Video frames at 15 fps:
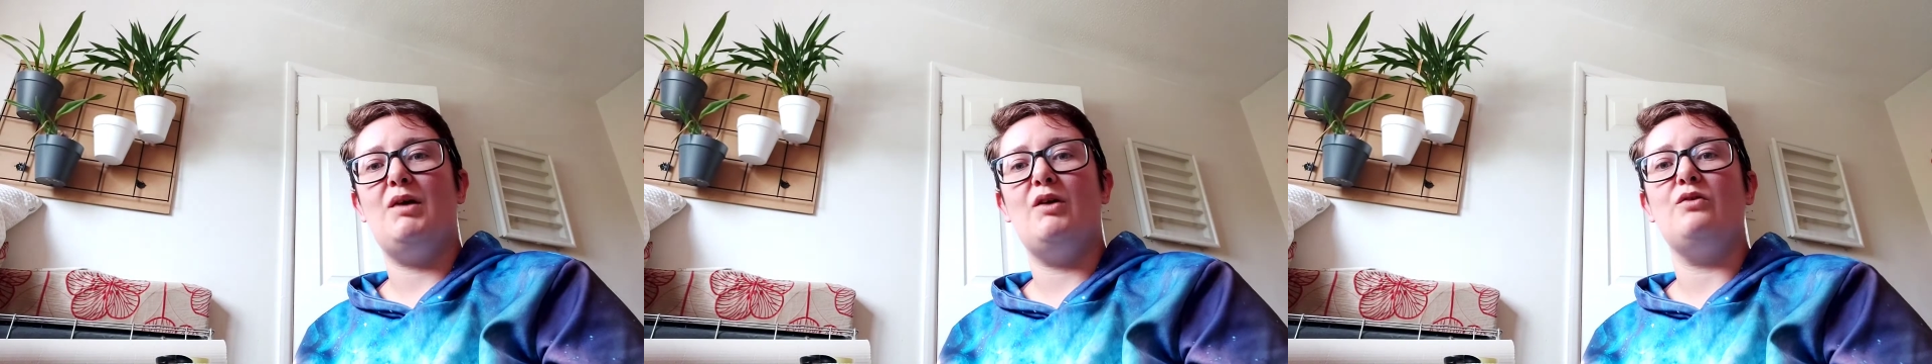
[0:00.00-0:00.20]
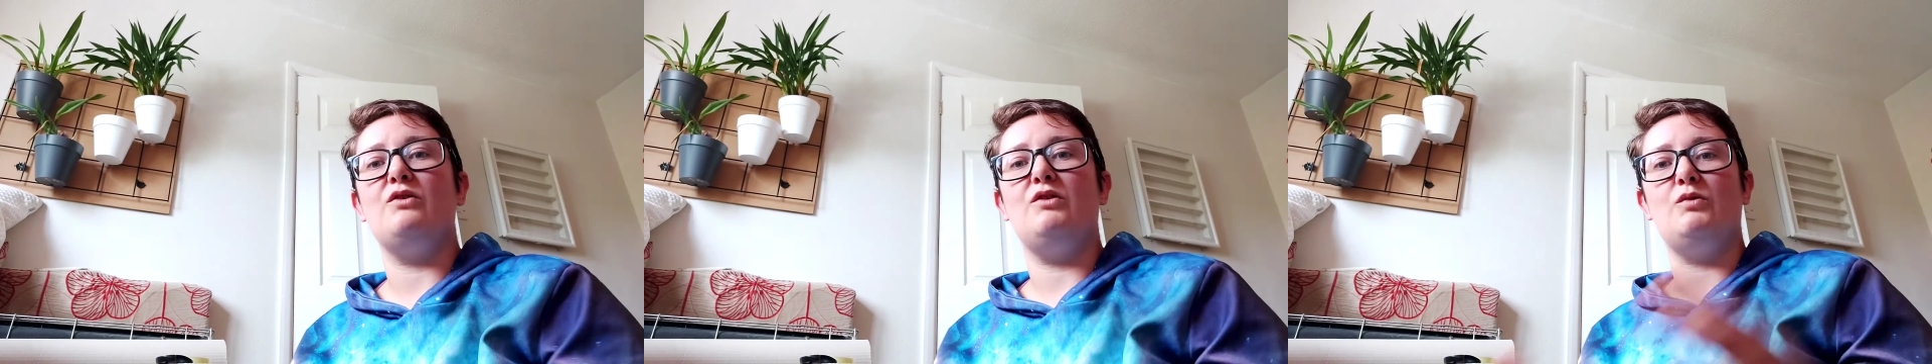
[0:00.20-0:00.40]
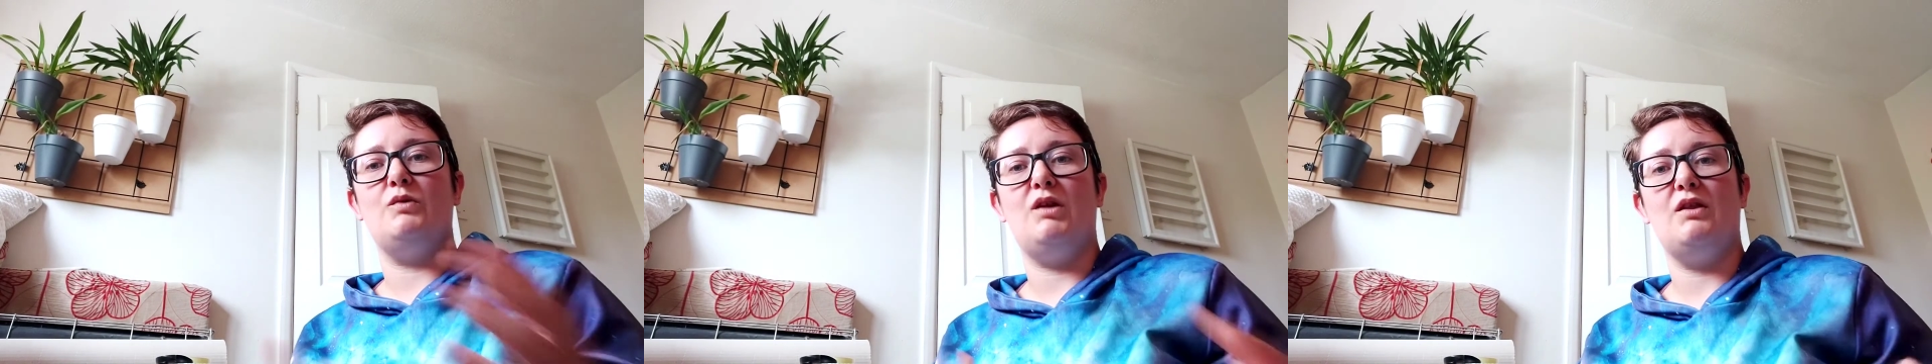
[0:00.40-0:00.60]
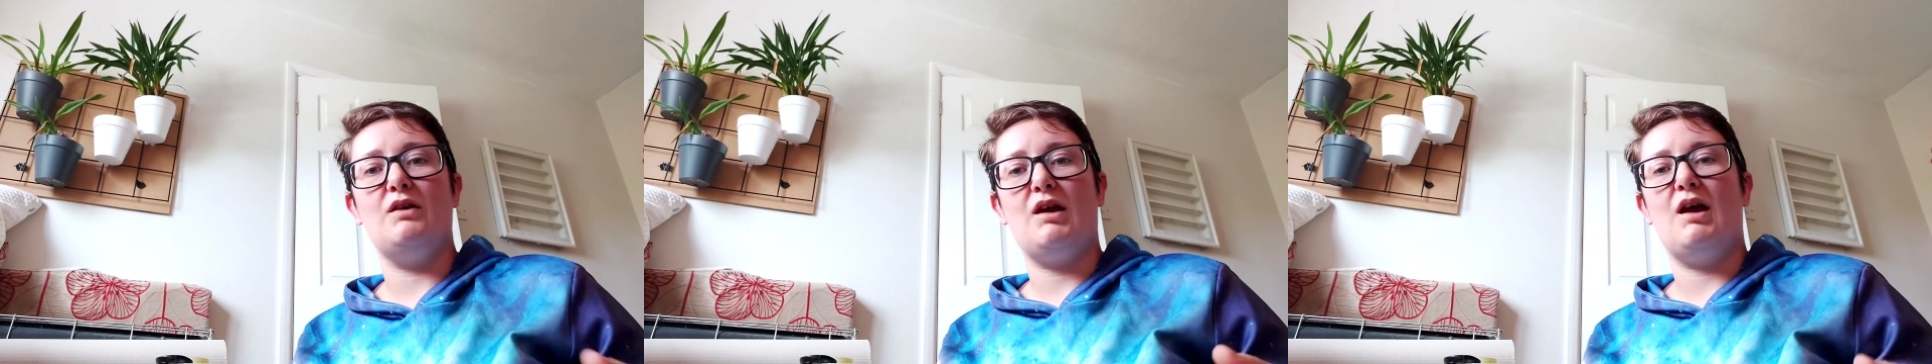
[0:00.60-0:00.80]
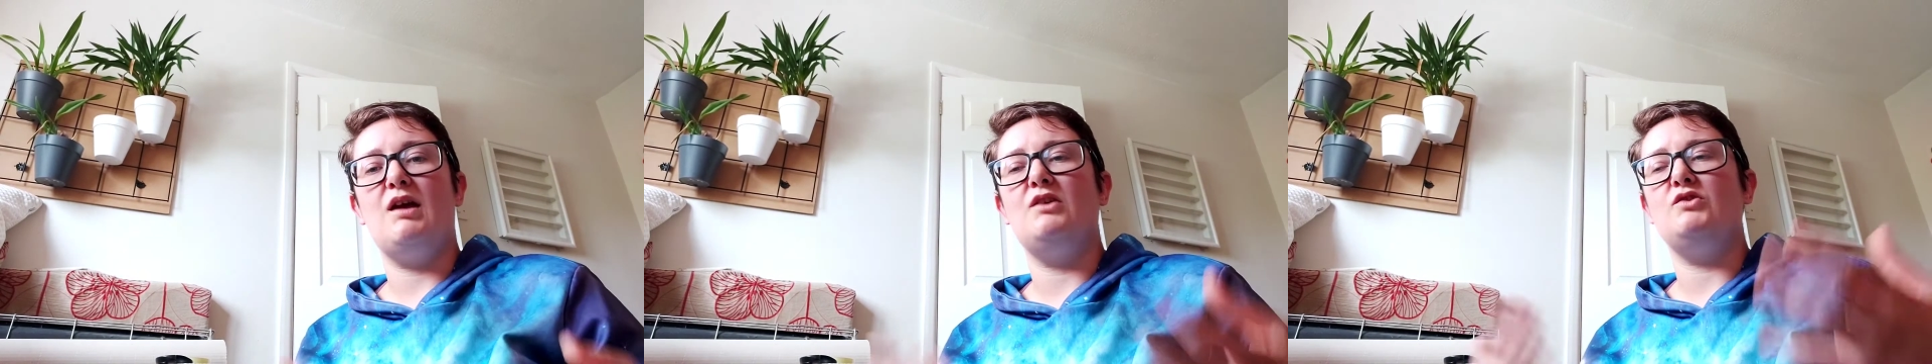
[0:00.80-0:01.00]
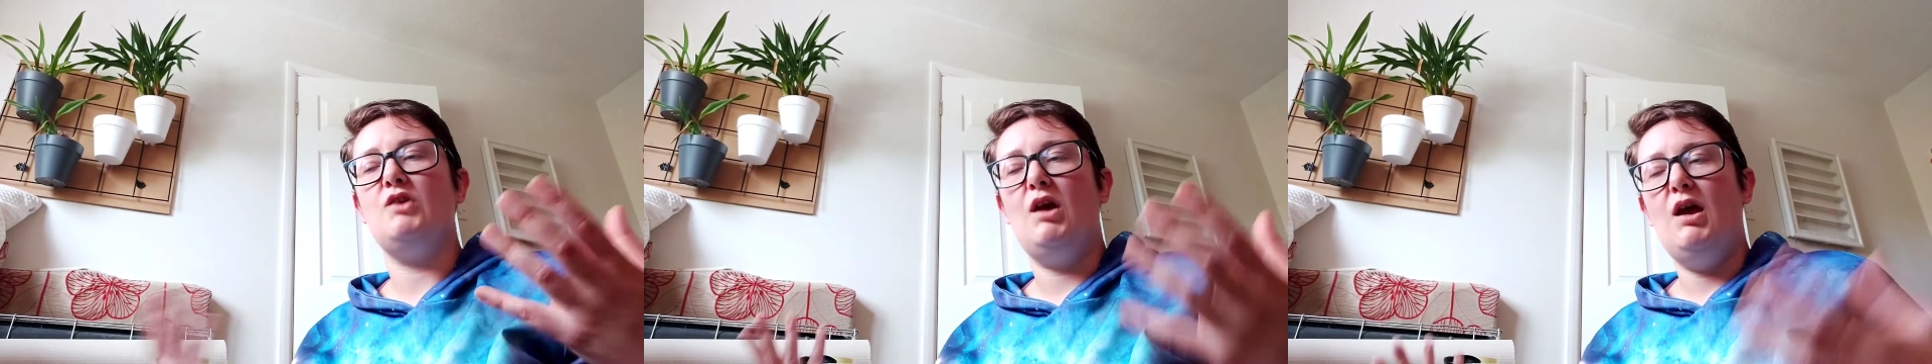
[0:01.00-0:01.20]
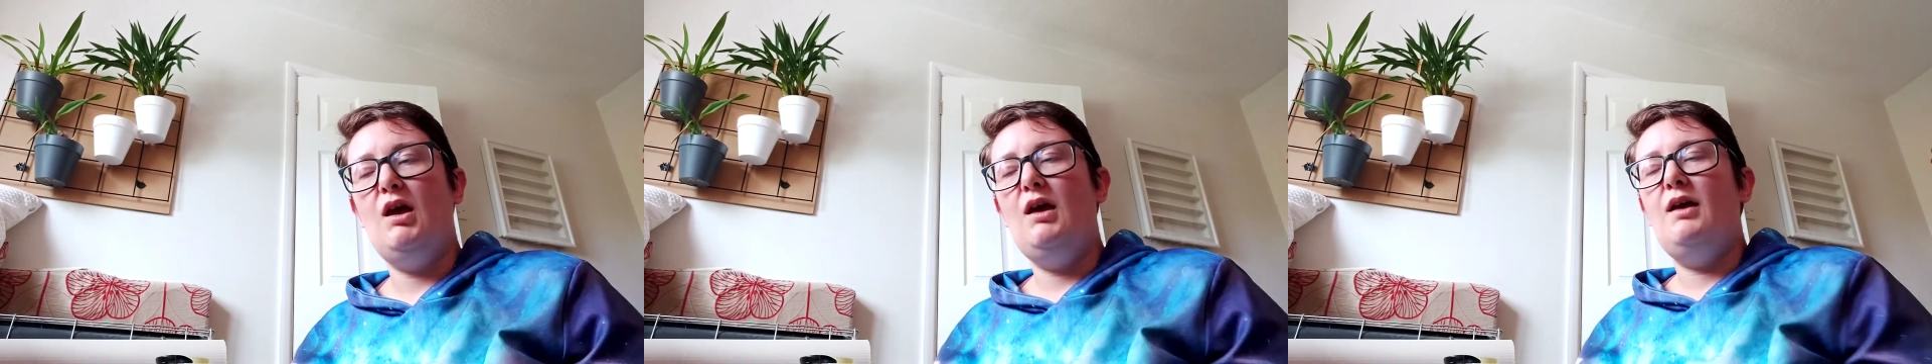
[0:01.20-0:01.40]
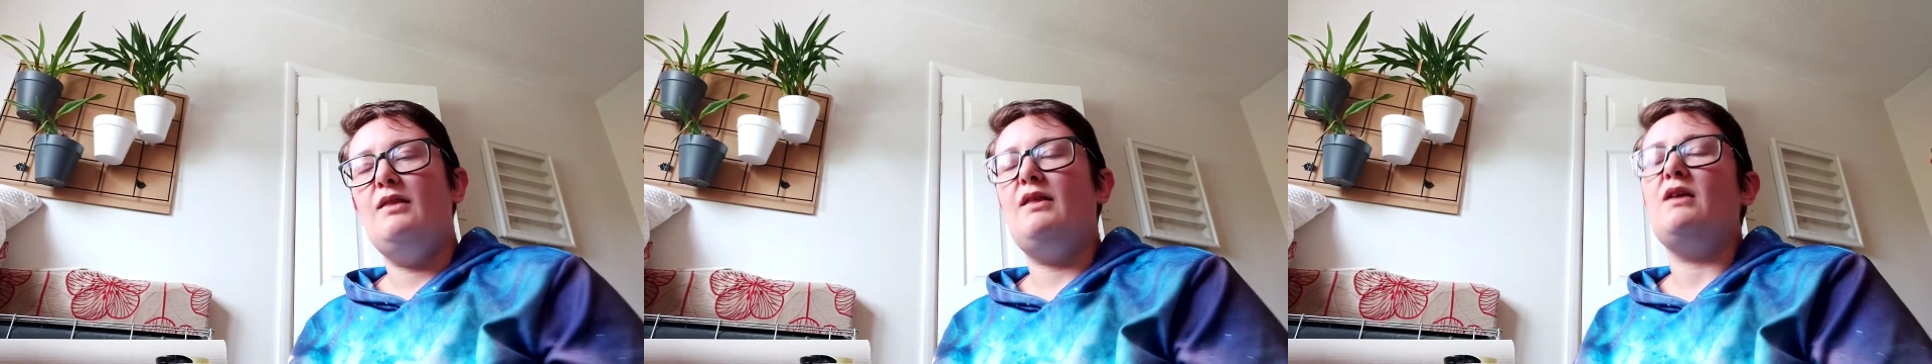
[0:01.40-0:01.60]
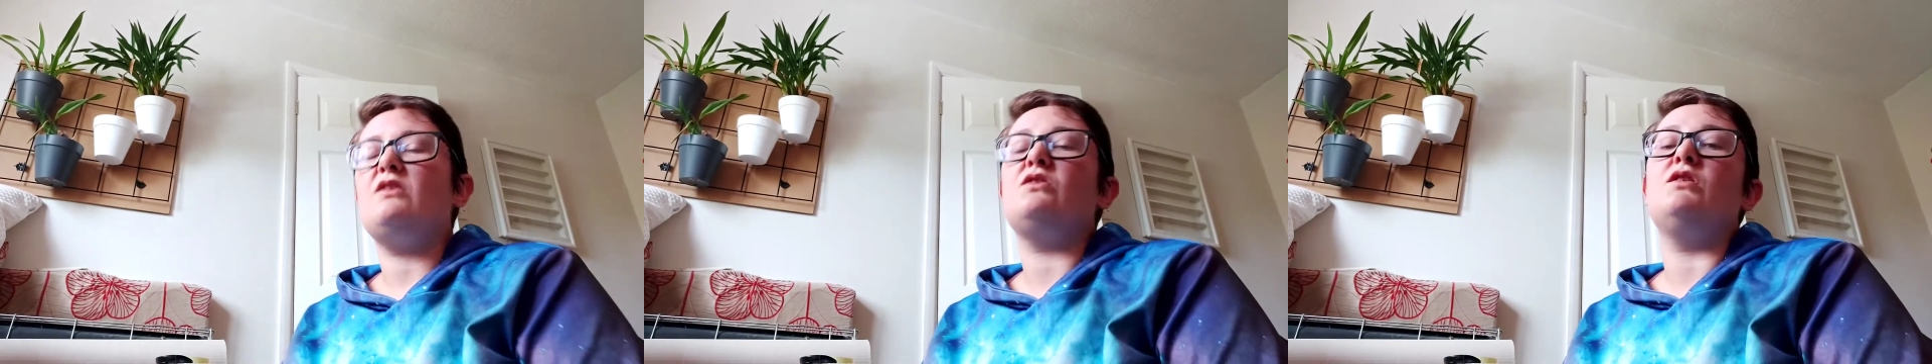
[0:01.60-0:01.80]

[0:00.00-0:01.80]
males into another cage. That's